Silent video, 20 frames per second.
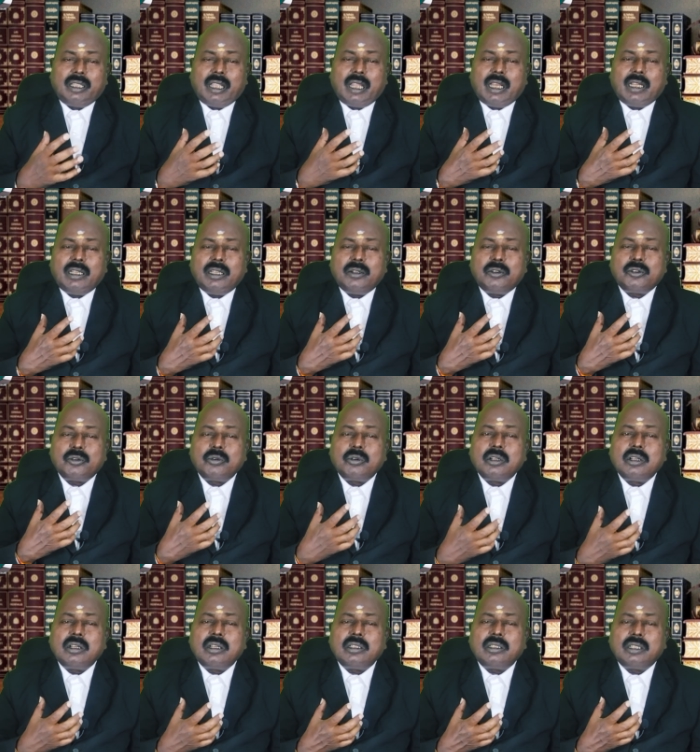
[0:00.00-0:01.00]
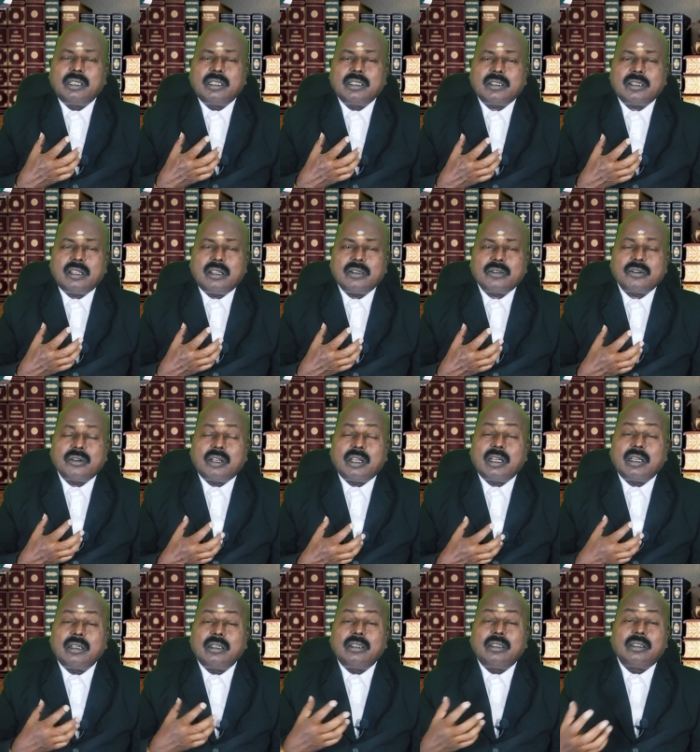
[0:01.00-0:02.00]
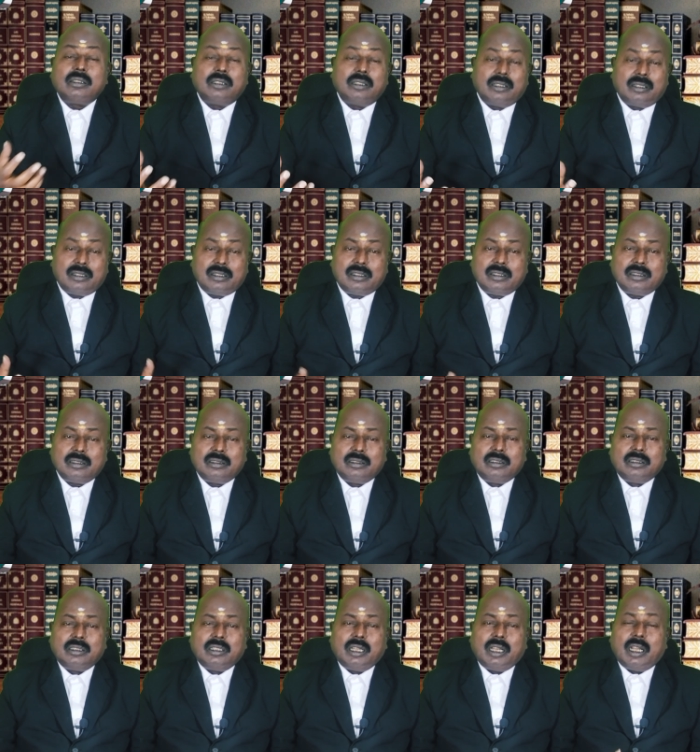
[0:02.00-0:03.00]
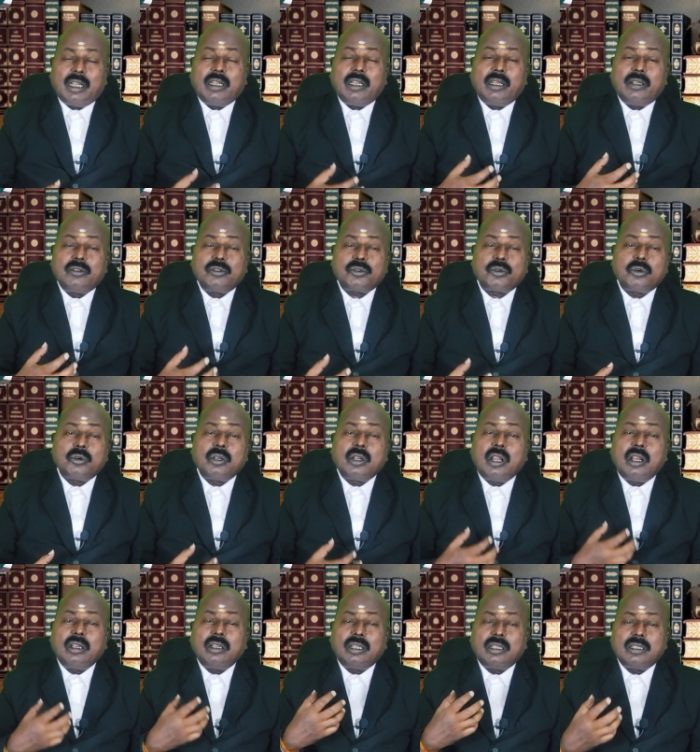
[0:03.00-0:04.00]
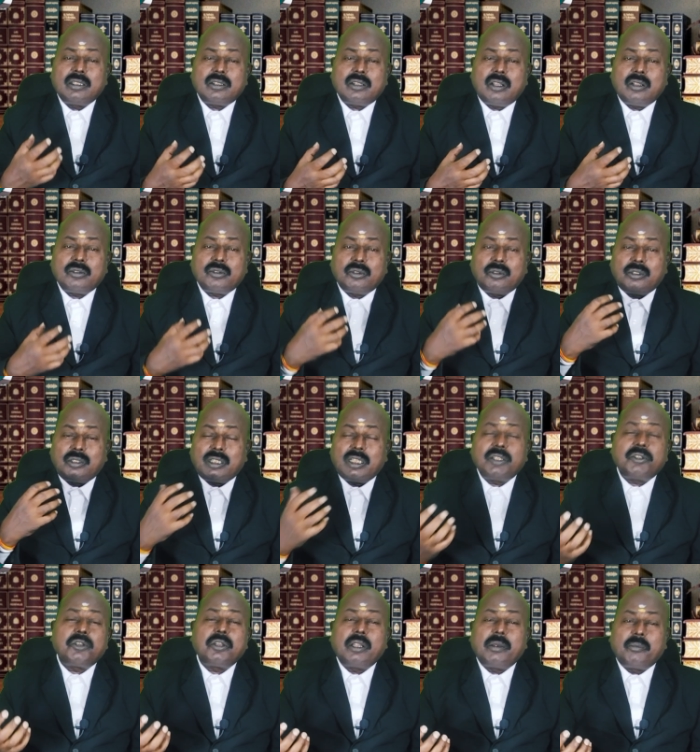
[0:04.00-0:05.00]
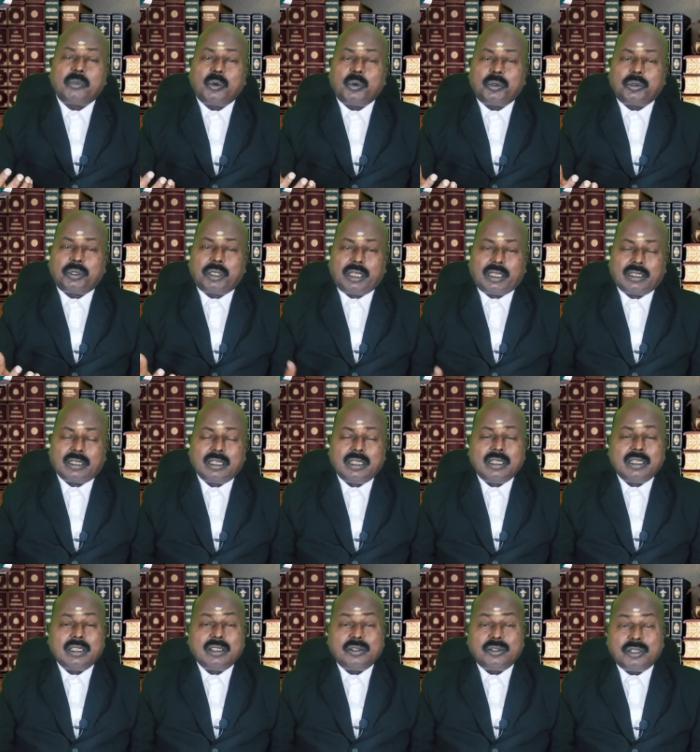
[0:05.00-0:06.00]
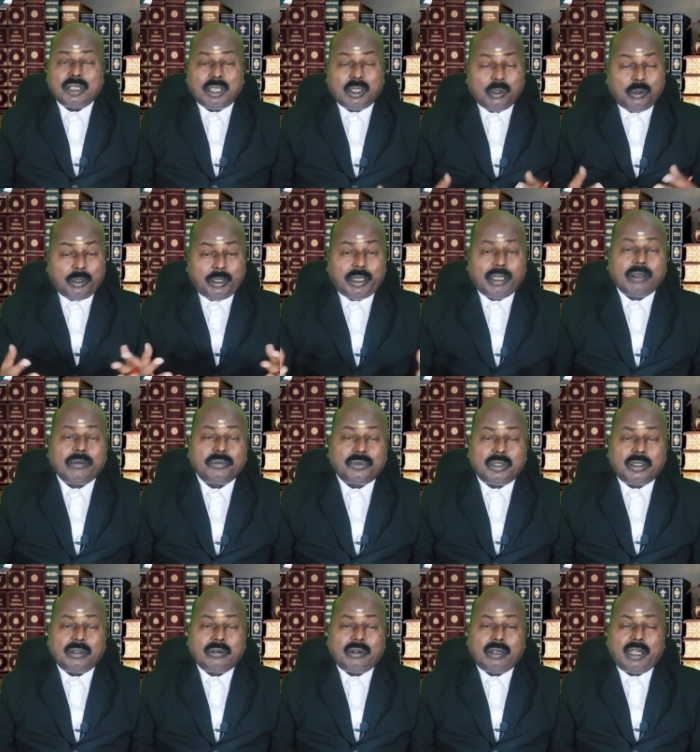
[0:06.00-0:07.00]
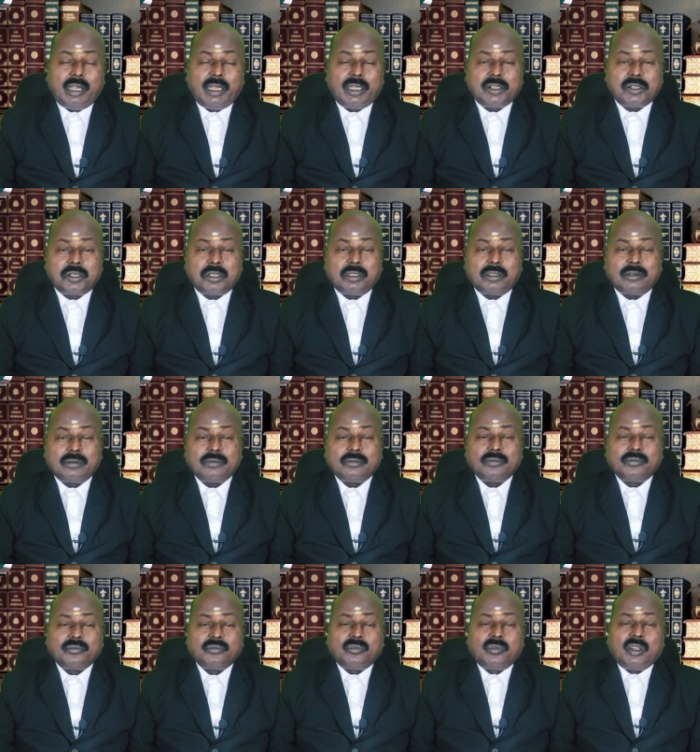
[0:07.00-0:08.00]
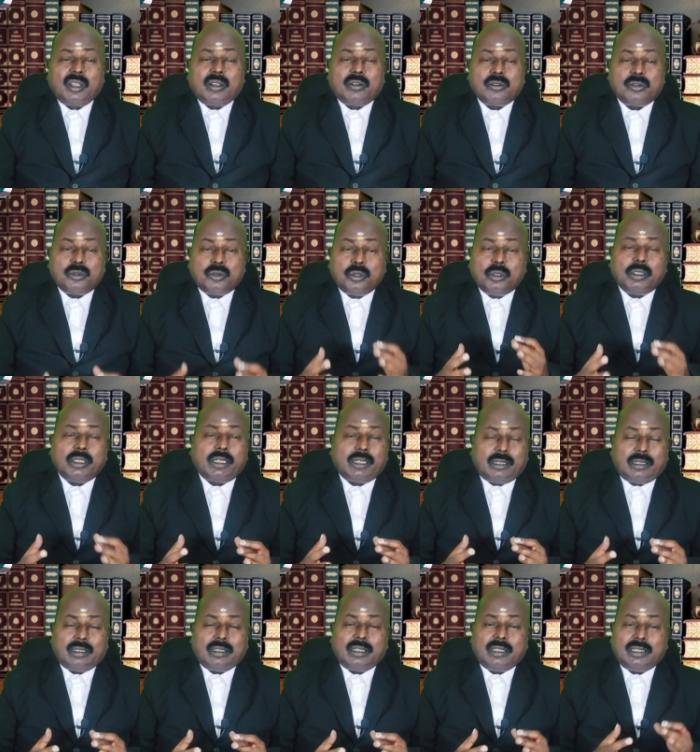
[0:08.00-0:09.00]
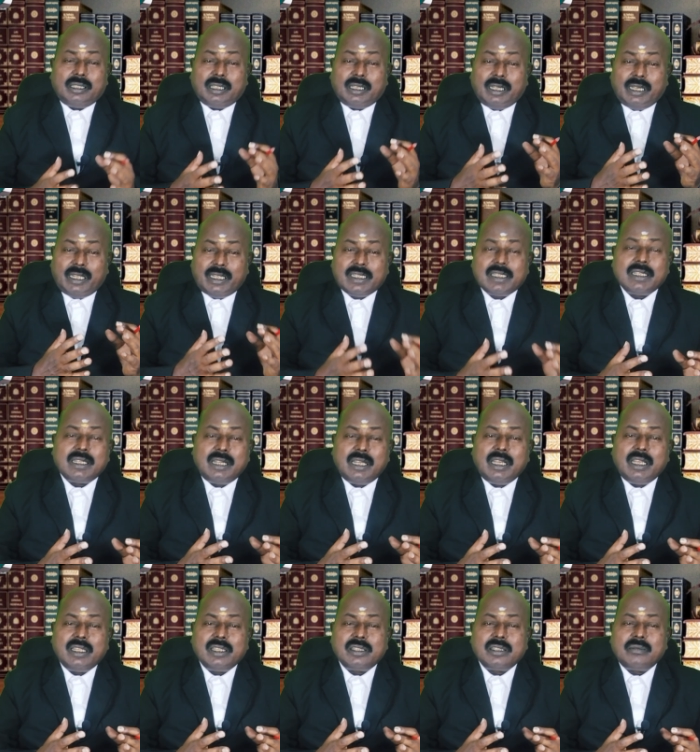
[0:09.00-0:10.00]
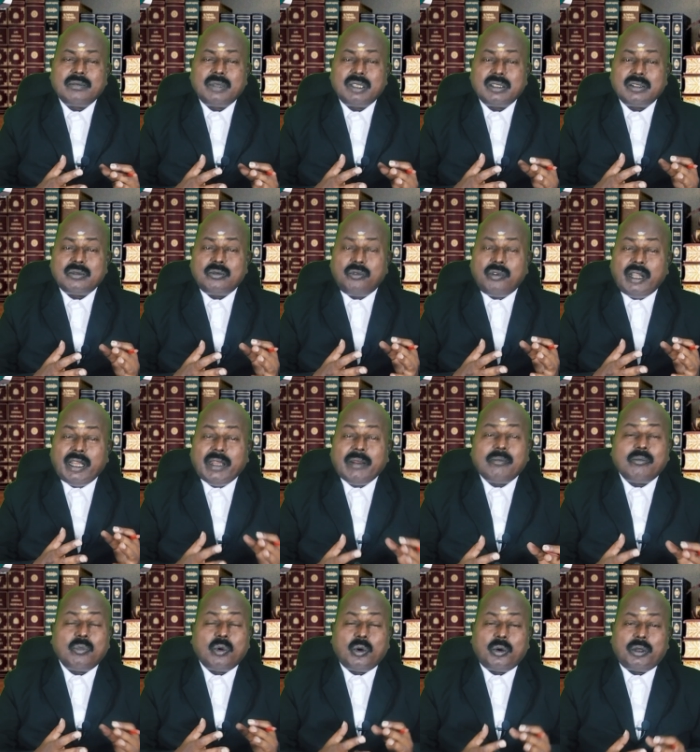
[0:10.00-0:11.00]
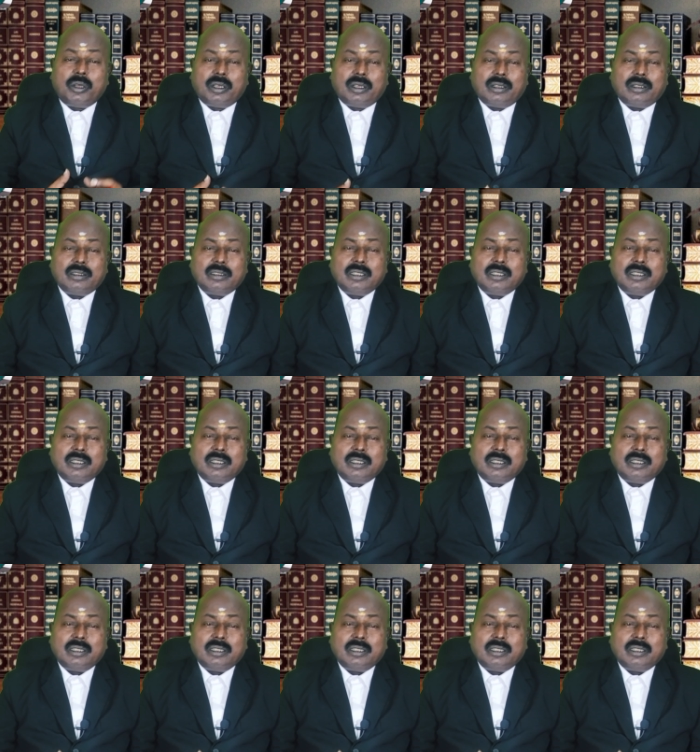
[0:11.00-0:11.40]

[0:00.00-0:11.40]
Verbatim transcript: and it should not at the also hurt others, and it should not at the also touch a more thing, security of the nation. So that the nationalism is very important,